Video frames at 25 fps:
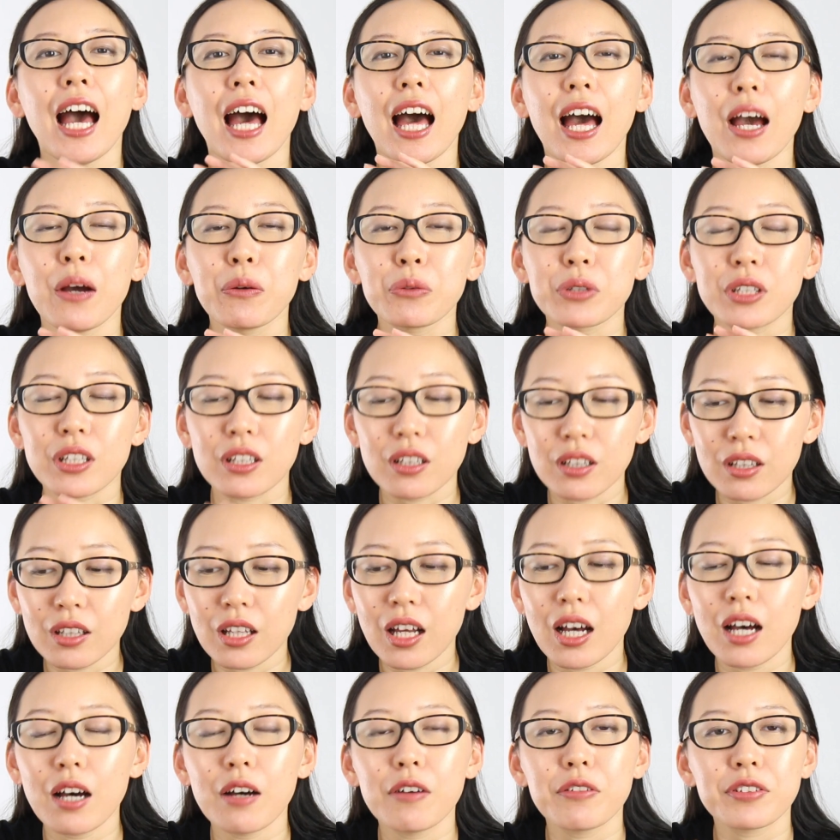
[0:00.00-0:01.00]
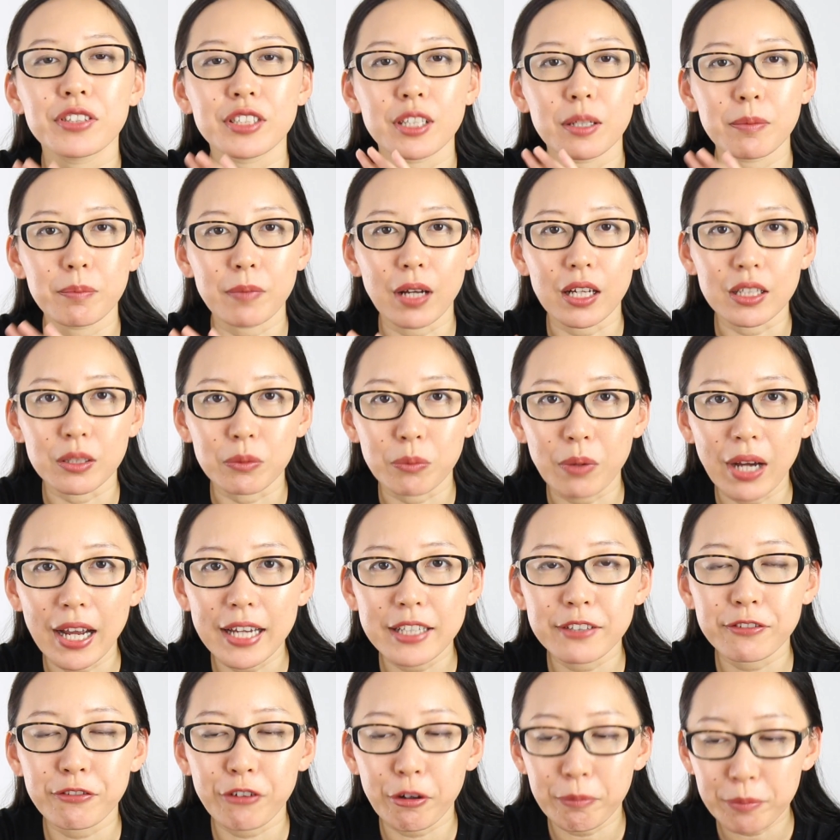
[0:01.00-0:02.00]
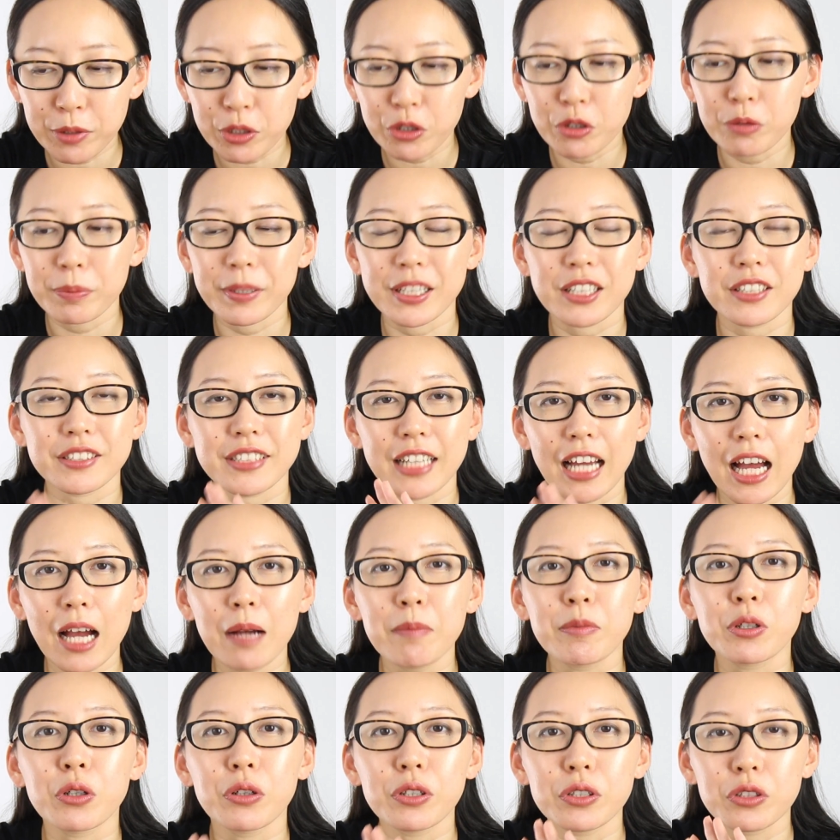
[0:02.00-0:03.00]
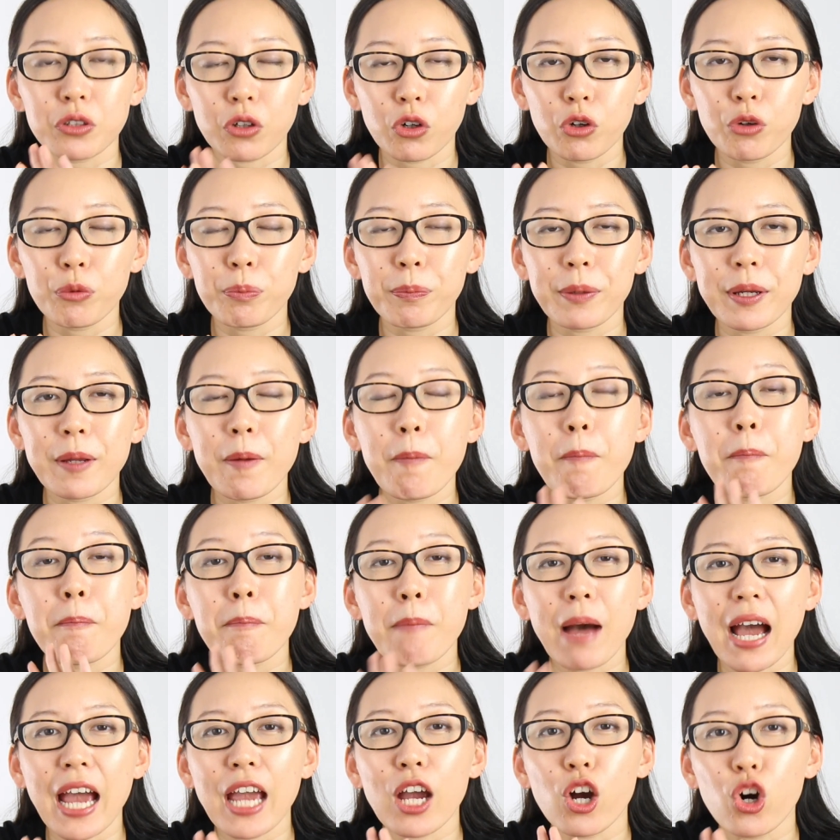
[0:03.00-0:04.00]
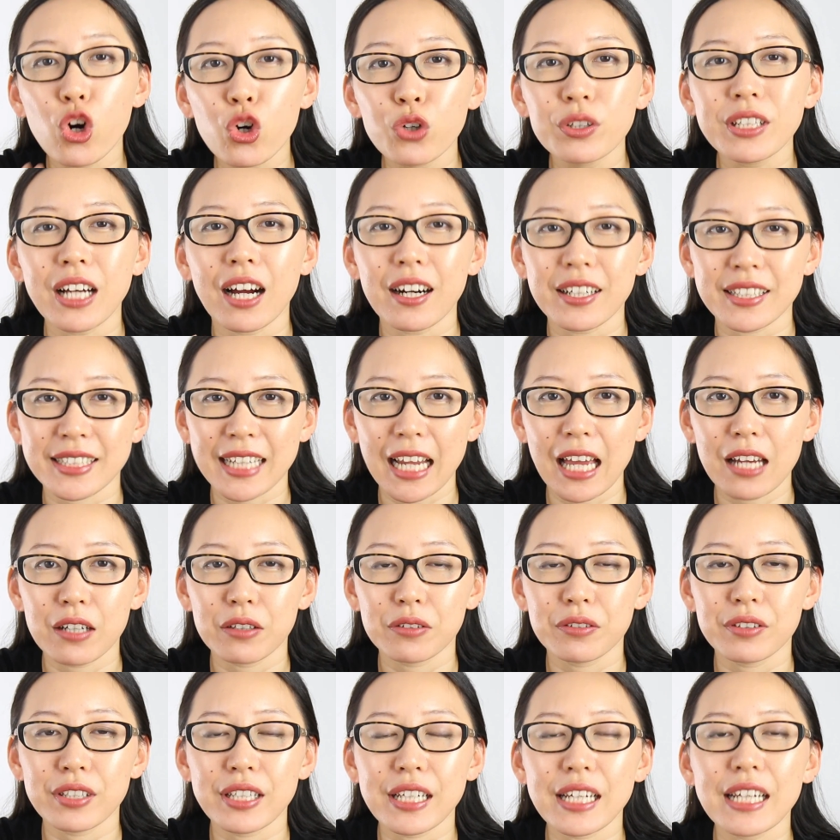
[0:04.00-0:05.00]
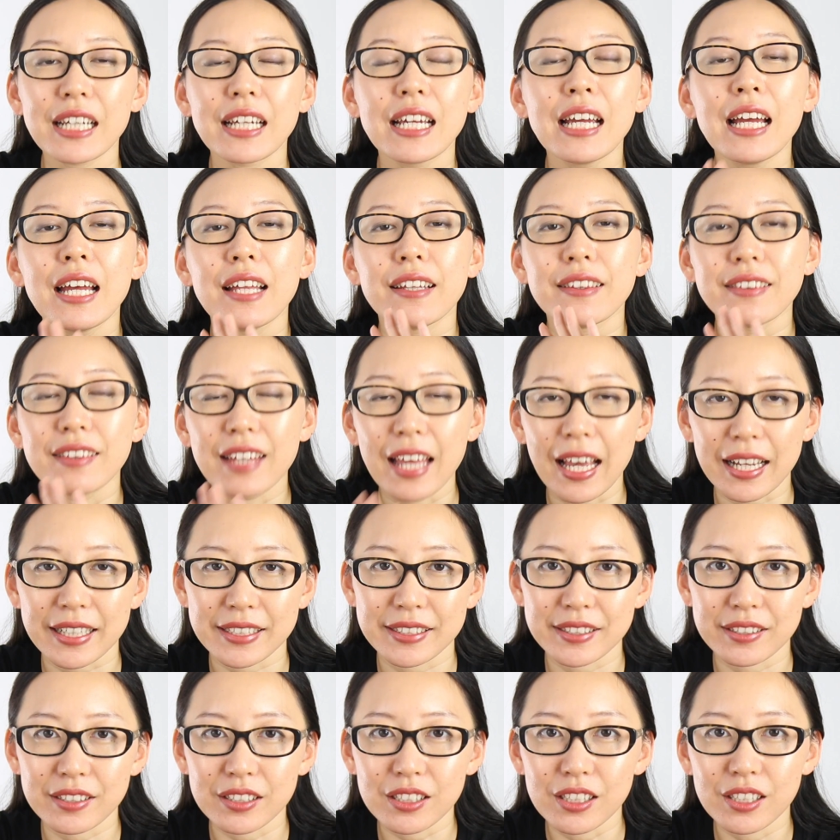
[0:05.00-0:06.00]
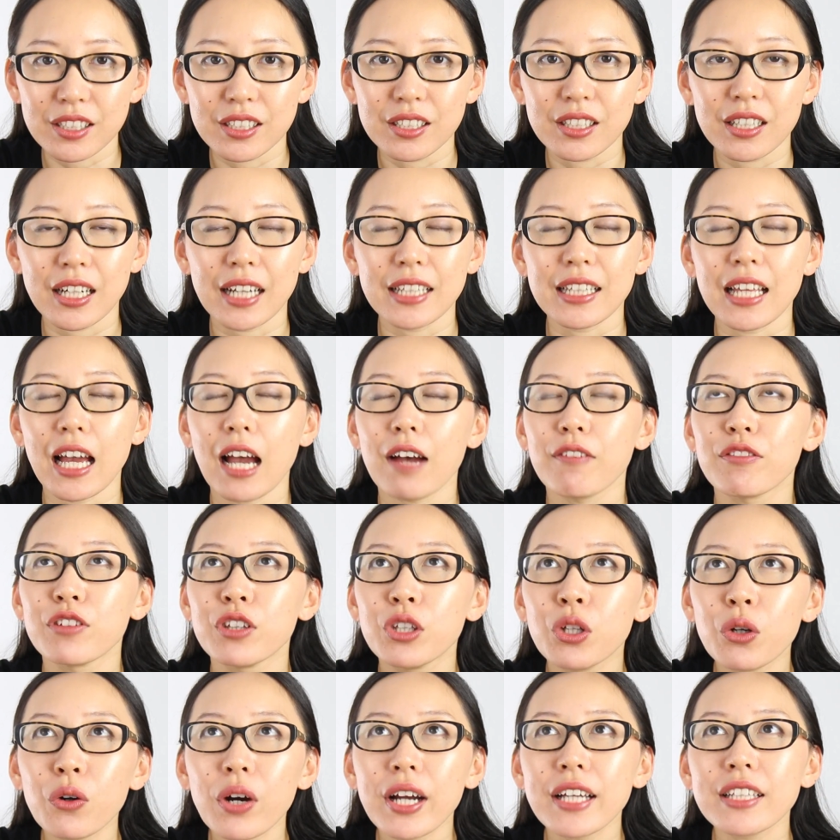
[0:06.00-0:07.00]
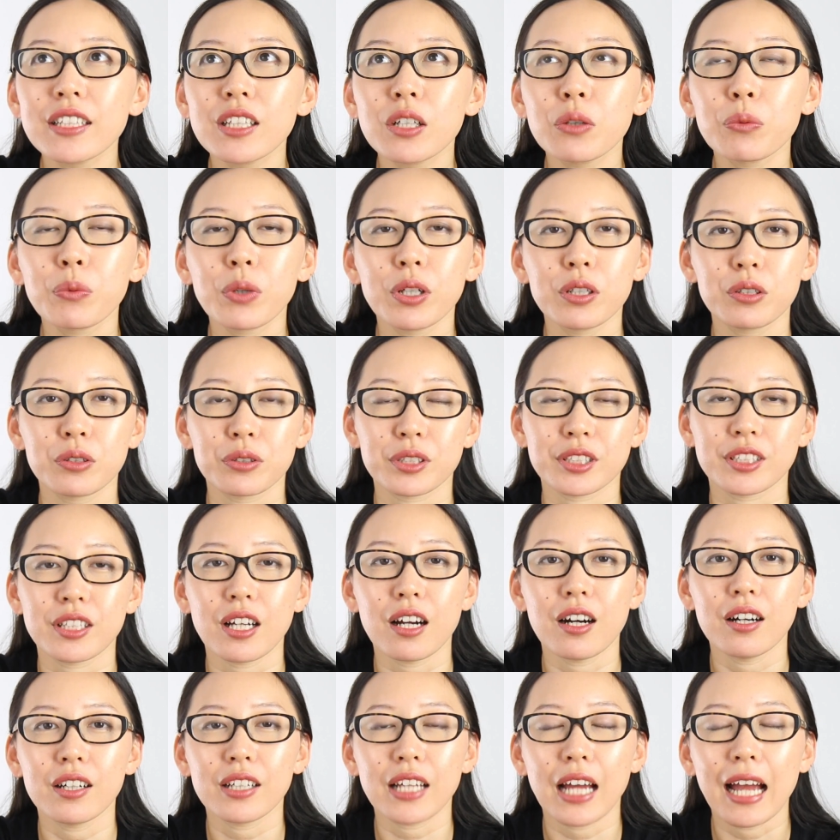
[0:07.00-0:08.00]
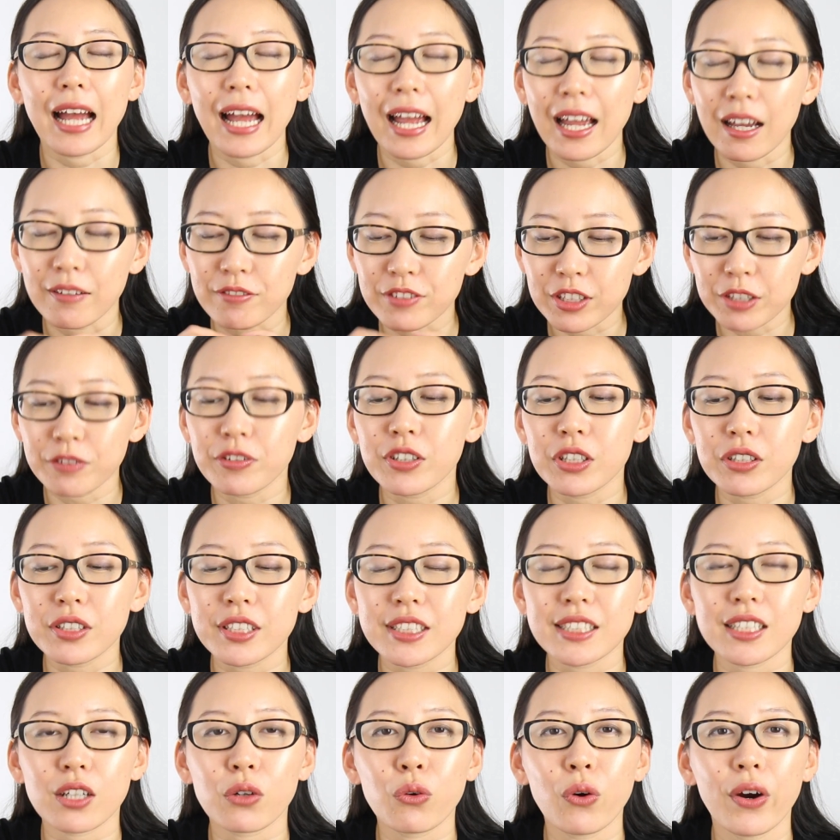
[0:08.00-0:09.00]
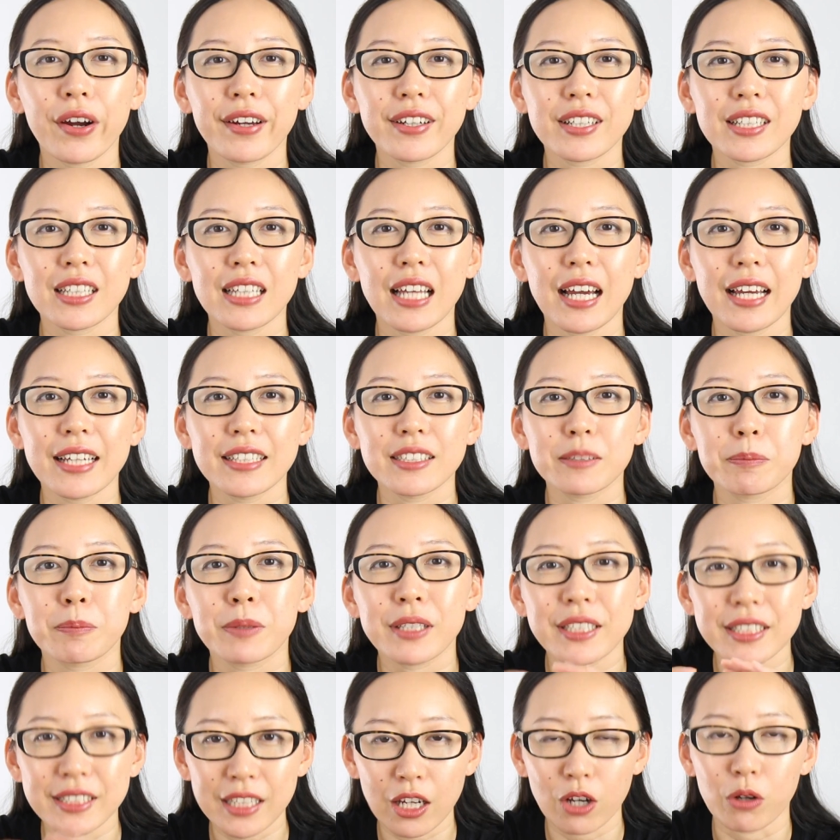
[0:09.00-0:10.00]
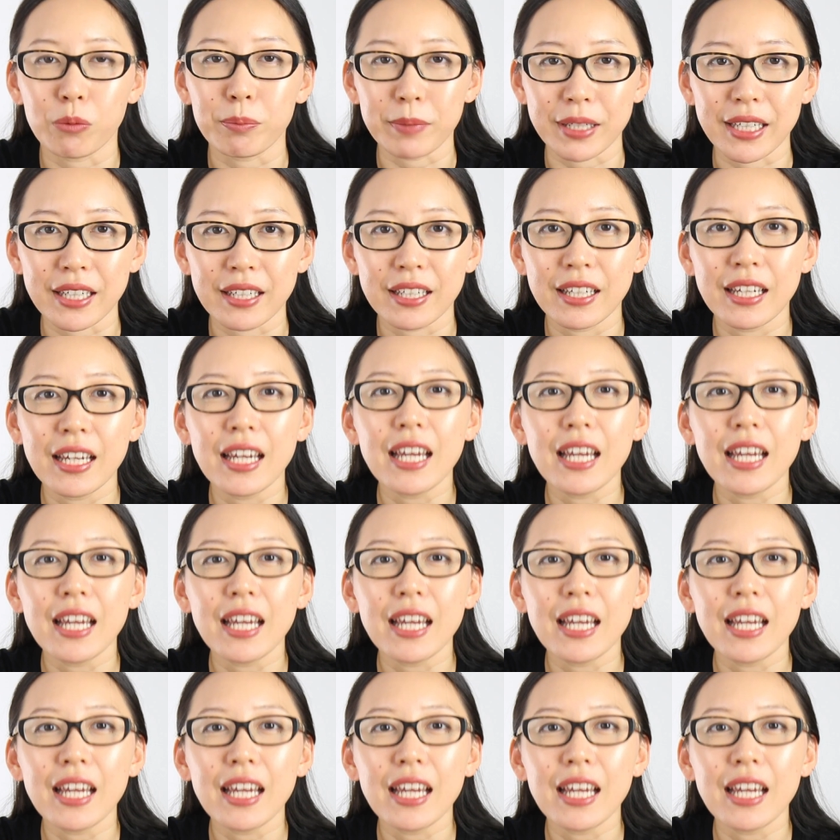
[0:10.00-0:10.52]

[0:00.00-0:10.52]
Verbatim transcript: I would love some advice from you because I'm going to open my own art gallery next year and I have no idea where to start. I have difficulties acquiring clients. Please help me.